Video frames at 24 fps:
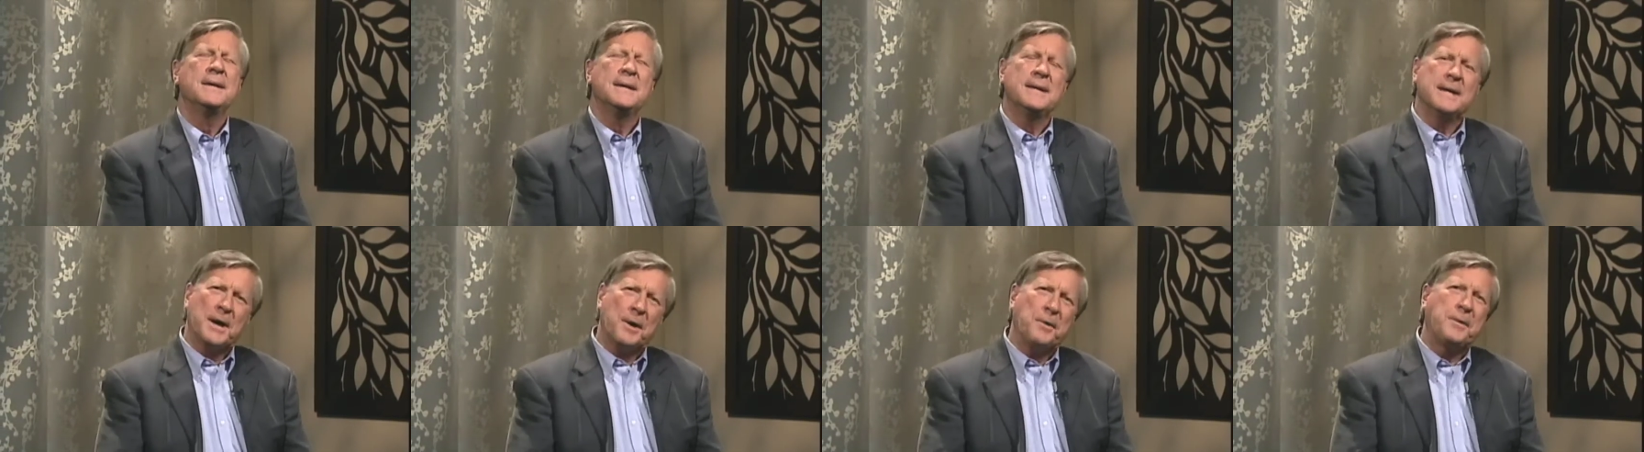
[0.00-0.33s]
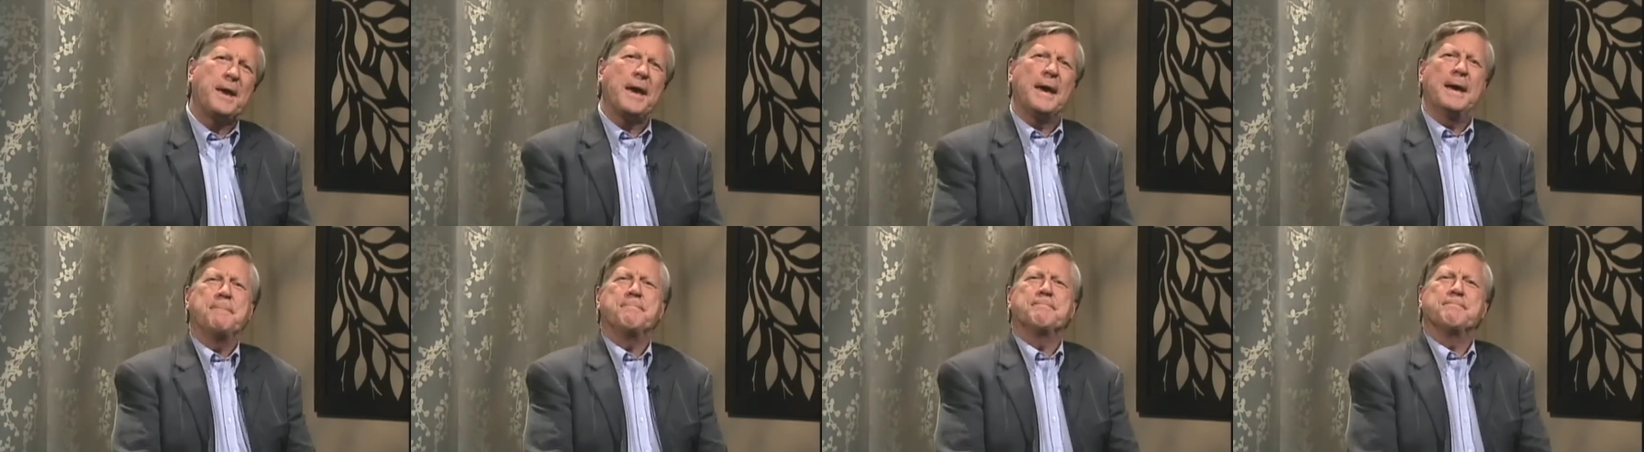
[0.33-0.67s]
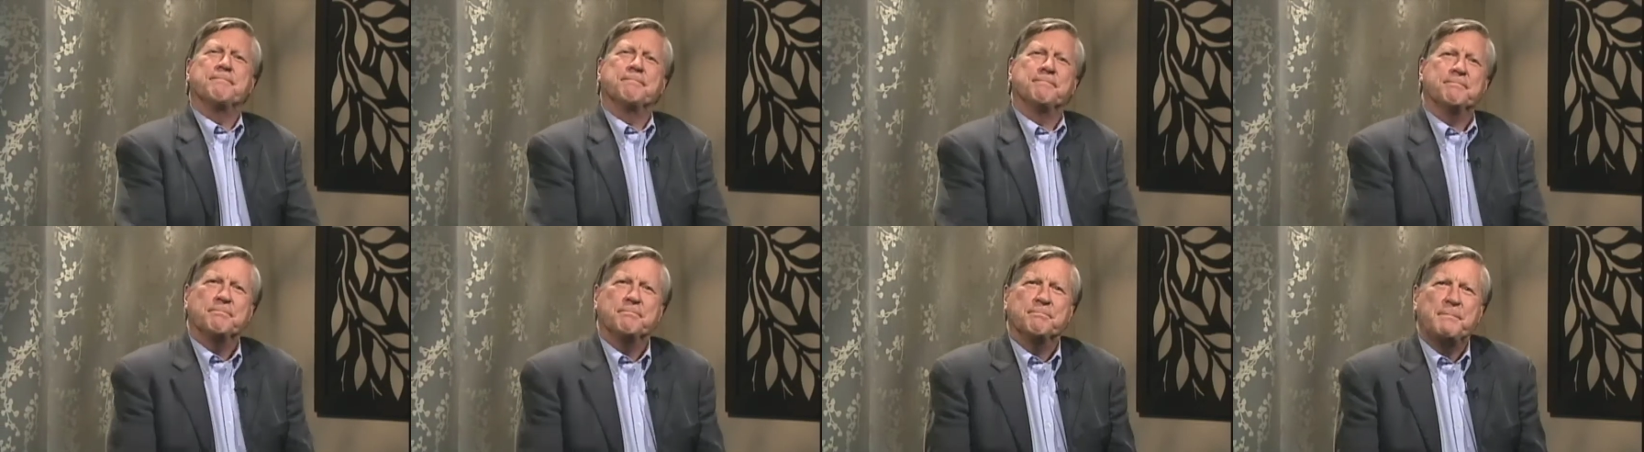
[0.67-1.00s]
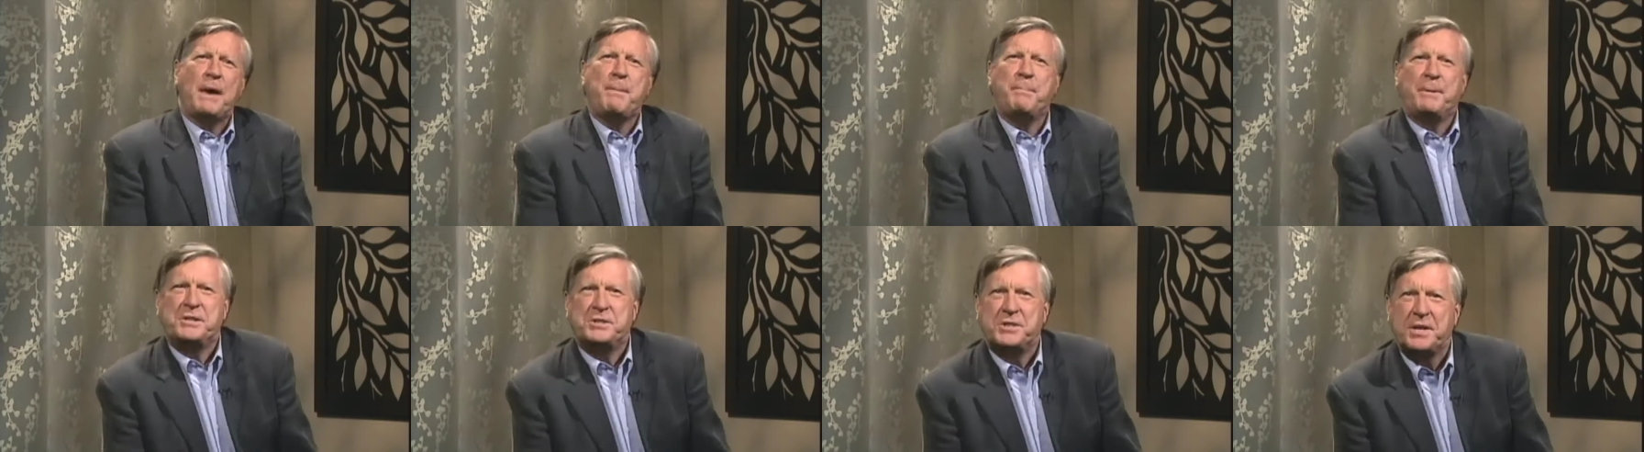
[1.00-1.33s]
Okay,
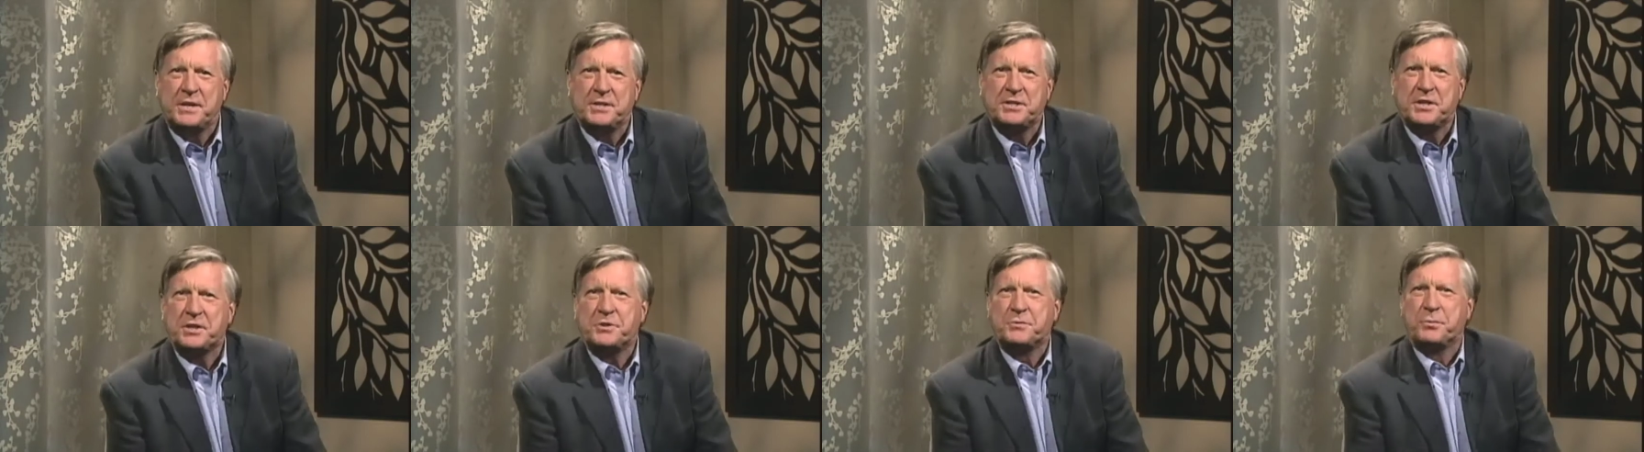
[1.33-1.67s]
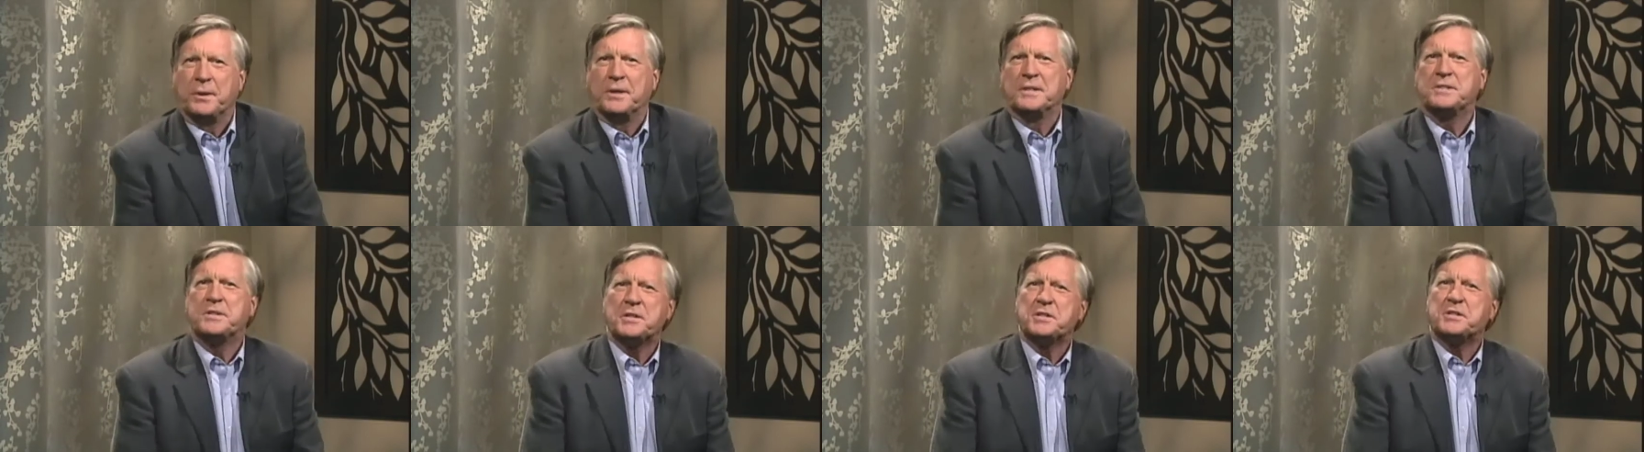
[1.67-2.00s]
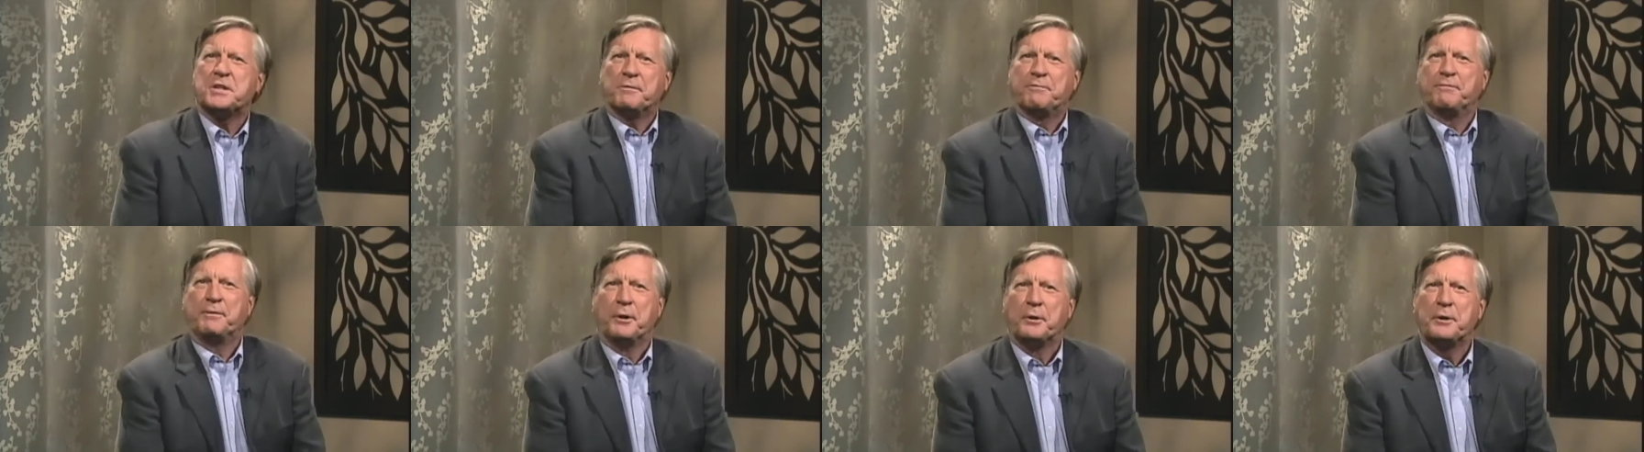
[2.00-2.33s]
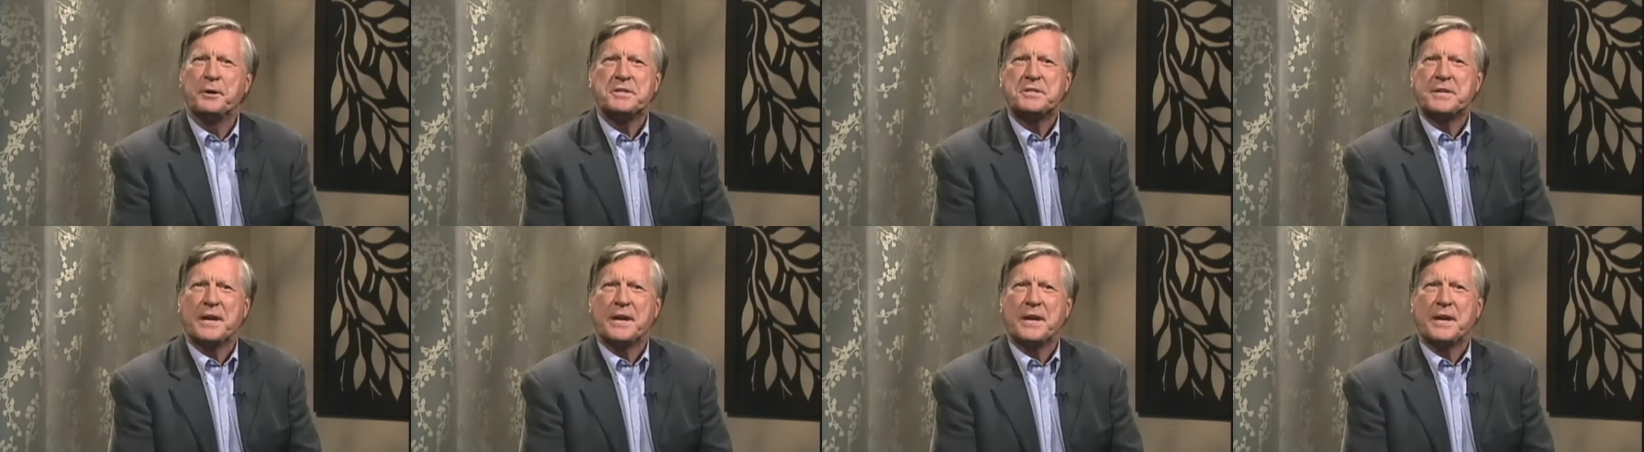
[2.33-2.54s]
maybe Jesus wants us to focus